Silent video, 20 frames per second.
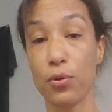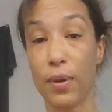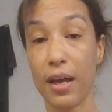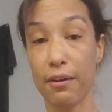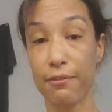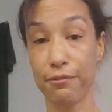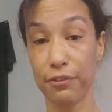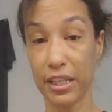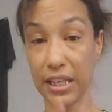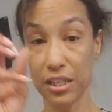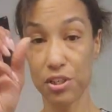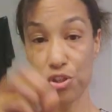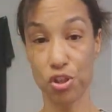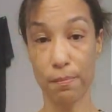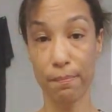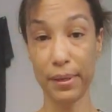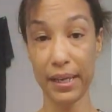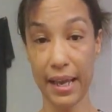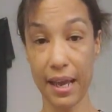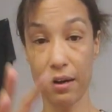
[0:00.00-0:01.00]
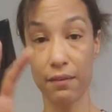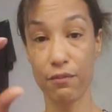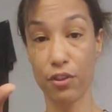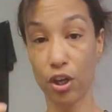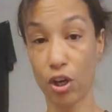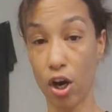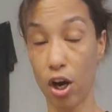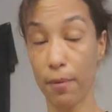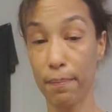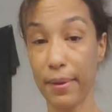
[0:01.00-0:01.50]
you have fleas jumping out of
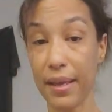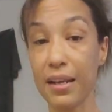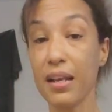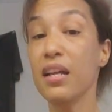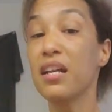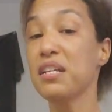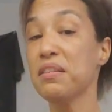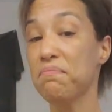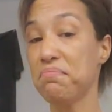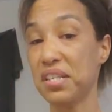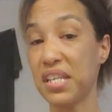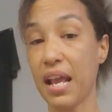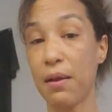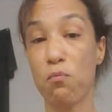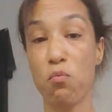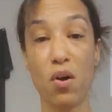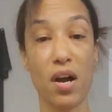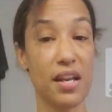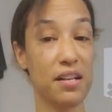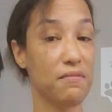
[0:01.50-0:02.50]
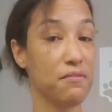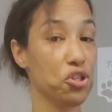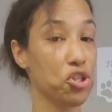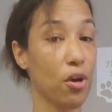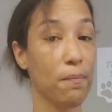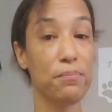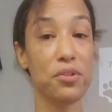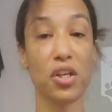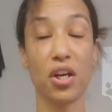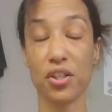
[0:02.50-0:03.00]
the carpet, say one
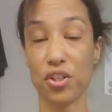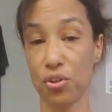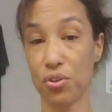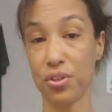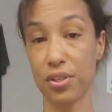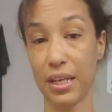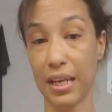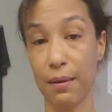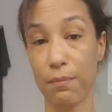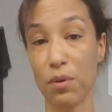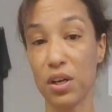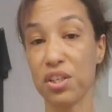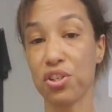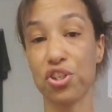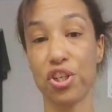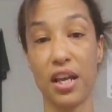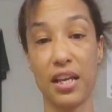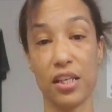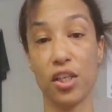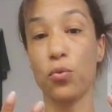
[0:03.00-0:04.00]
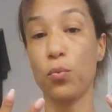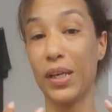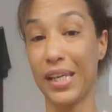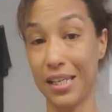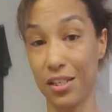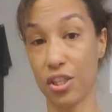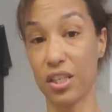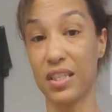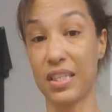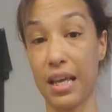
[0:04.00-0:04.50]
jumps on your sandwich and you
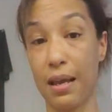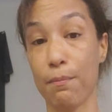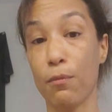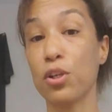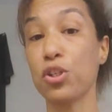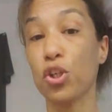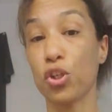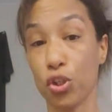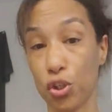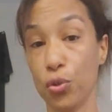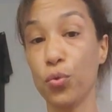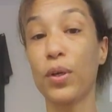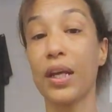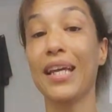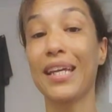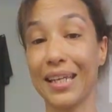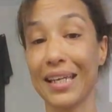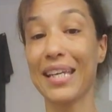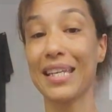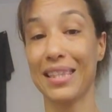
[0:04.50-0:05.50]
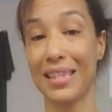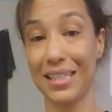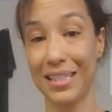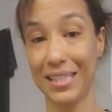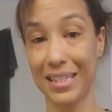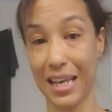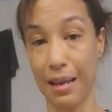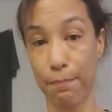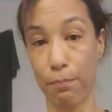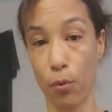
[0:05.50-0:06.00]
eat the sandwich, you can get
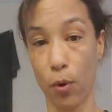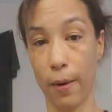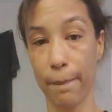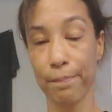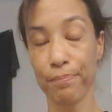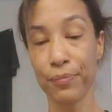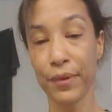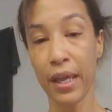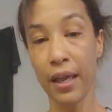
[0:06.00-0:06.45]
this tapeworm.